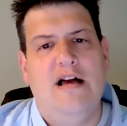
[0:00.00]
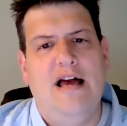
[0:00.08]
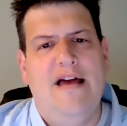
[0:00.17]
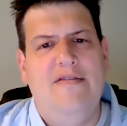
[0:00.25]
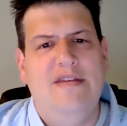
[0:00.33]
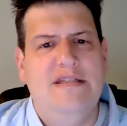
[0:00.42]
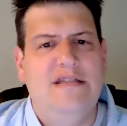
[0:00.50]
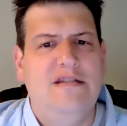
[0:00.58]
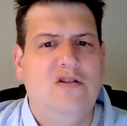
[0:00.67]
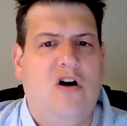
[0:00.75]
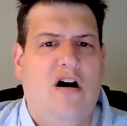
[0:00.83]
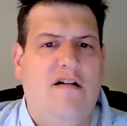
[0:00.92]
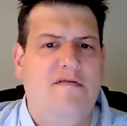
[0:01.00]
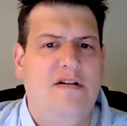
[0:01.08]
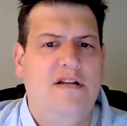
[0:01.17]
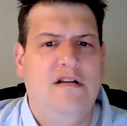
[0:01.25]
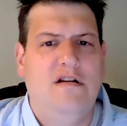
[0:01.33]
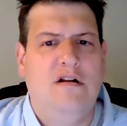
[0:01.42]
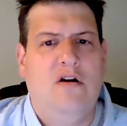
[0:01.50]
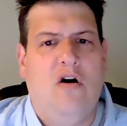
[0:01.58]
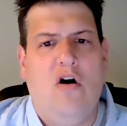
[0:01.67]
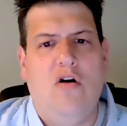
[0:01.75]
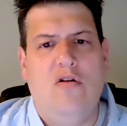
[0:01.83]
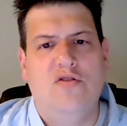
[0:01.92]
And this is often
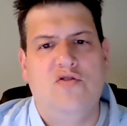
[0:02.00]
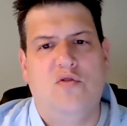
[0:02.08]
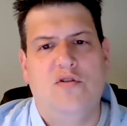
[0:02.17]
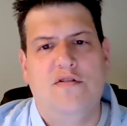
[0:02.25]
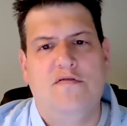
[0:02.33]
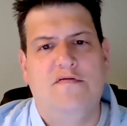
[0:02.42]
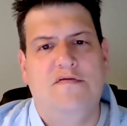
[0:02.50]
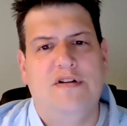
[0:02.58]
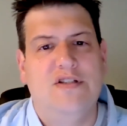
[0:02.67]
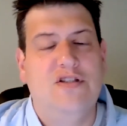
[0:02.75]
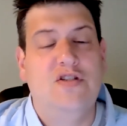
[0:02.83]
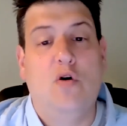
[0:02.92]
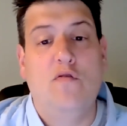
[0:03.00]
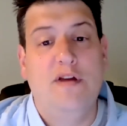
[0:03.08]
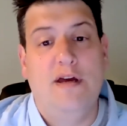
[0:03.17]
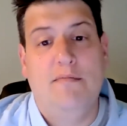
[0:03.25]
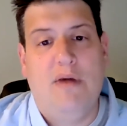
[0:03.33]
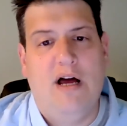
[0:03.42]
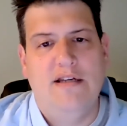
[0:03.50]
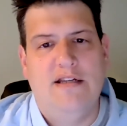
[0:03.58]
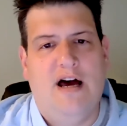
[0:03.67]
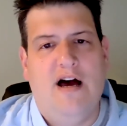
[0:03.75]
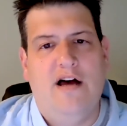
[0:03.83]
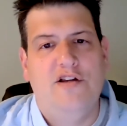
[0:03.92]
called sort of Soviet
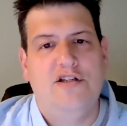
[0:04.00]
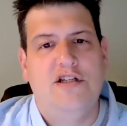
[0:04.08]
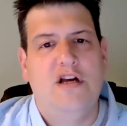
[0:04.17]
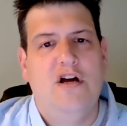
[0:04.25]
montage,